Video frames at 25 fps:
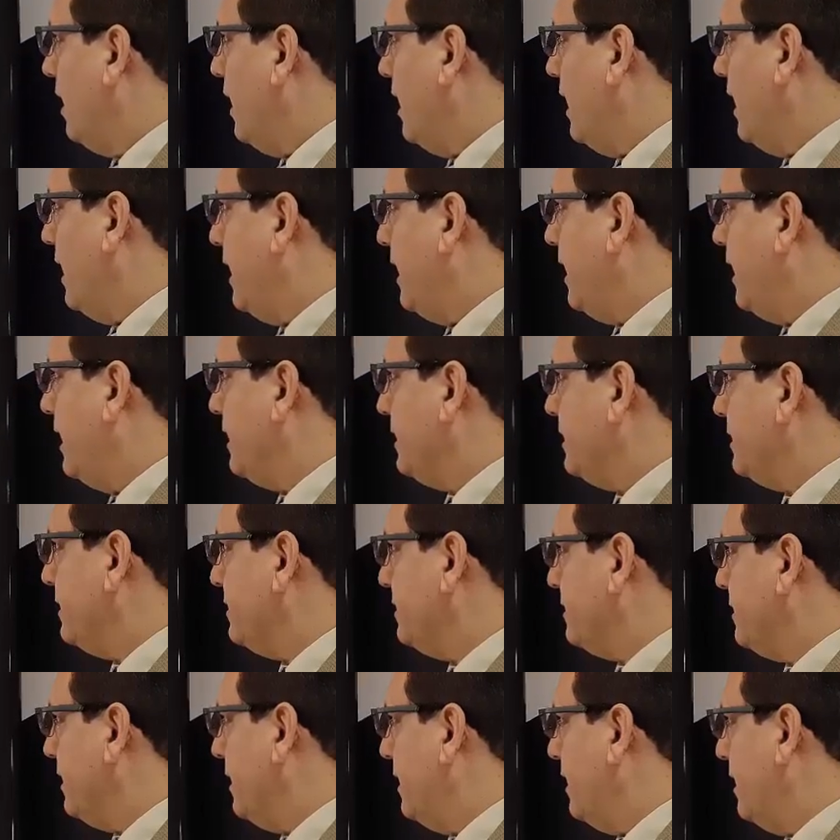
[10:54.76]

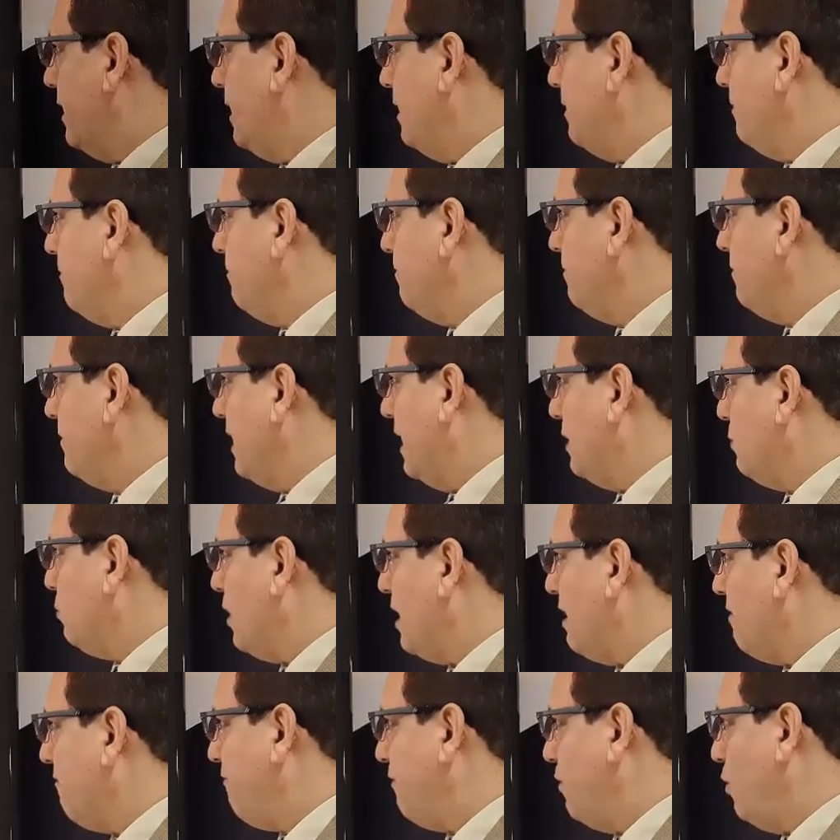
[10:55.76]
And
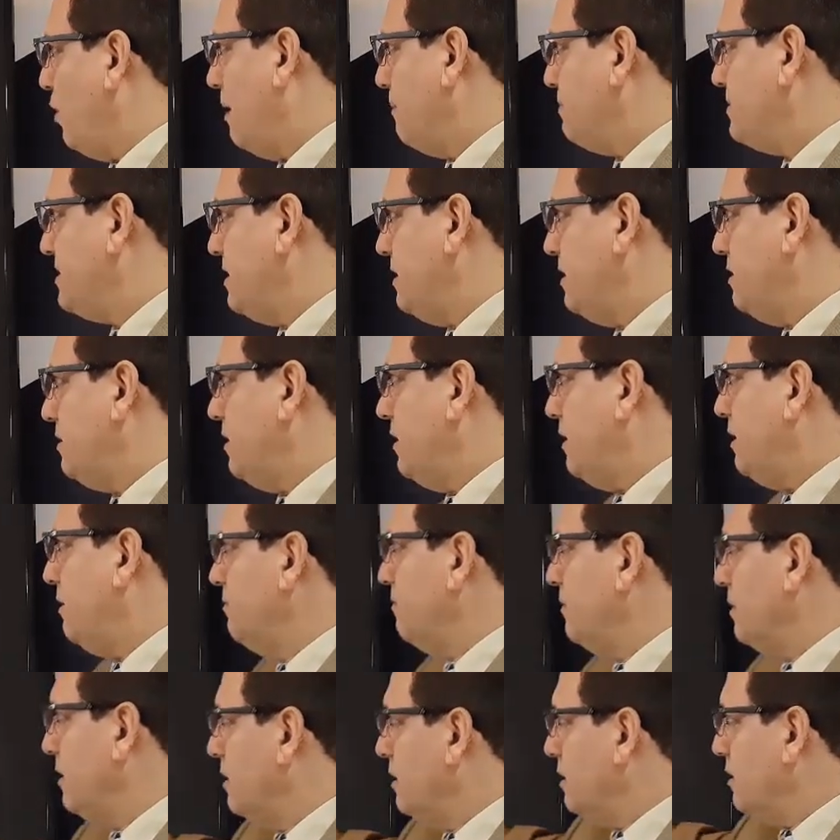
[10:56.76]
we have follow-up
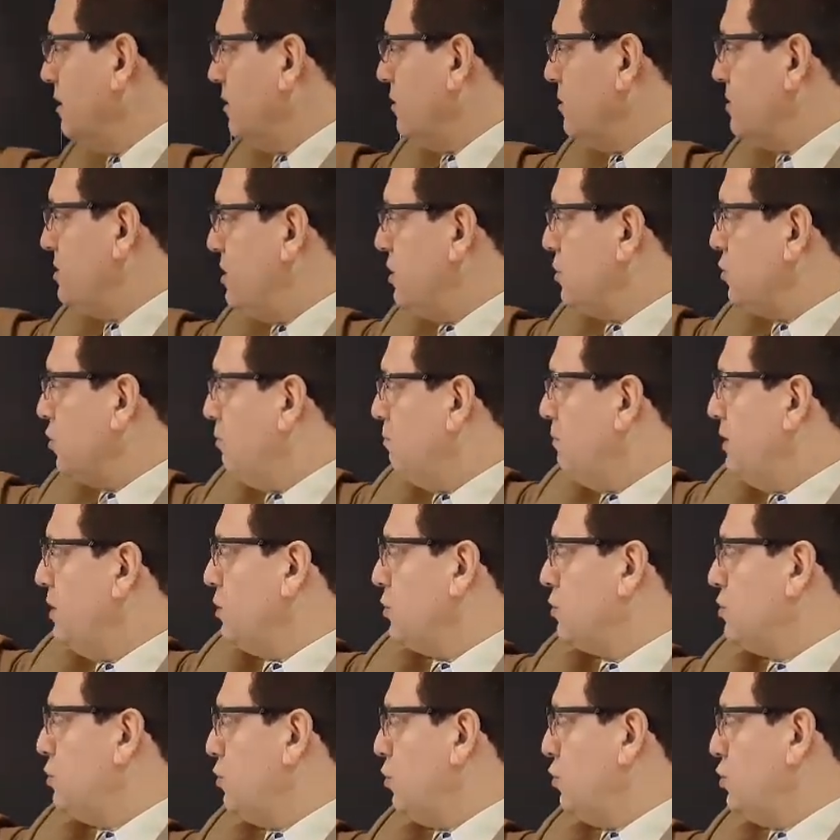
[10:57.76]
CT. You see
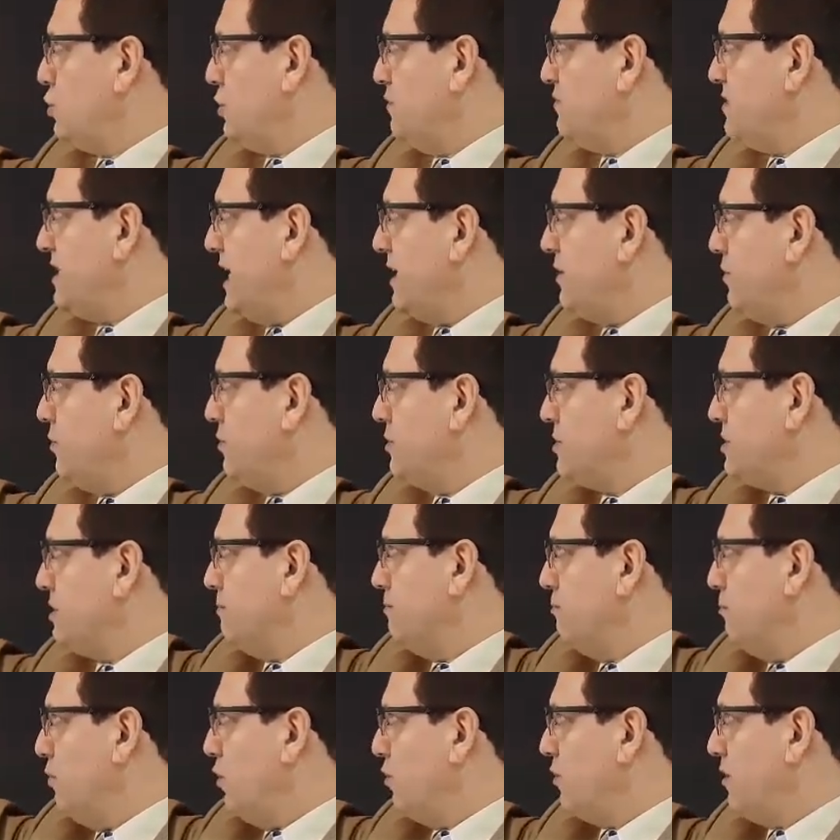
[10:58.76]
complete extrusion of the
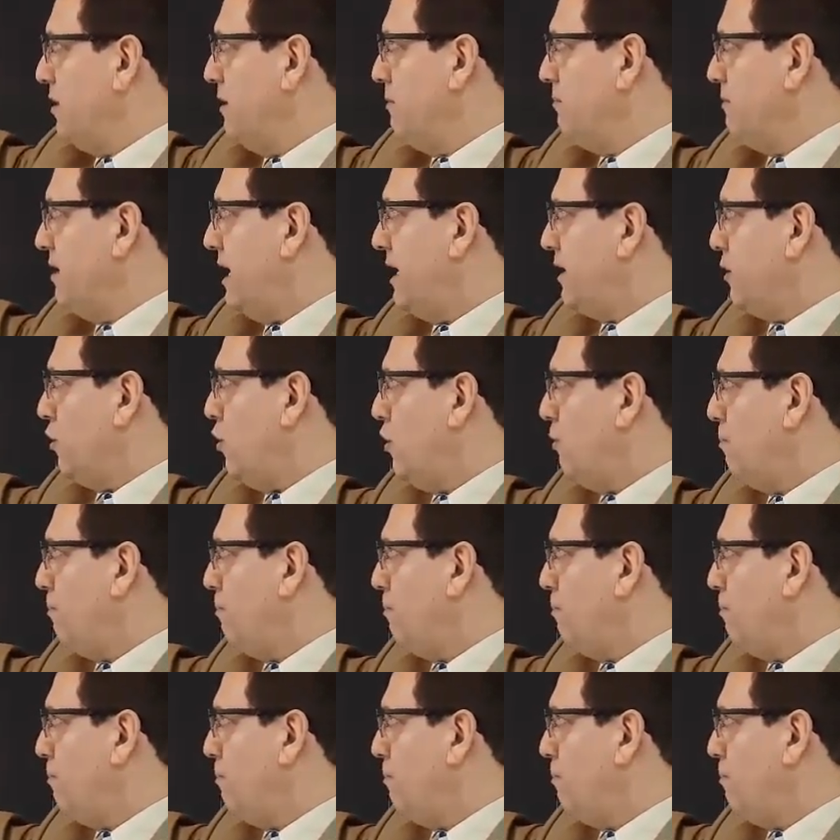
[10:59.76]
aneurysm. Both limbs are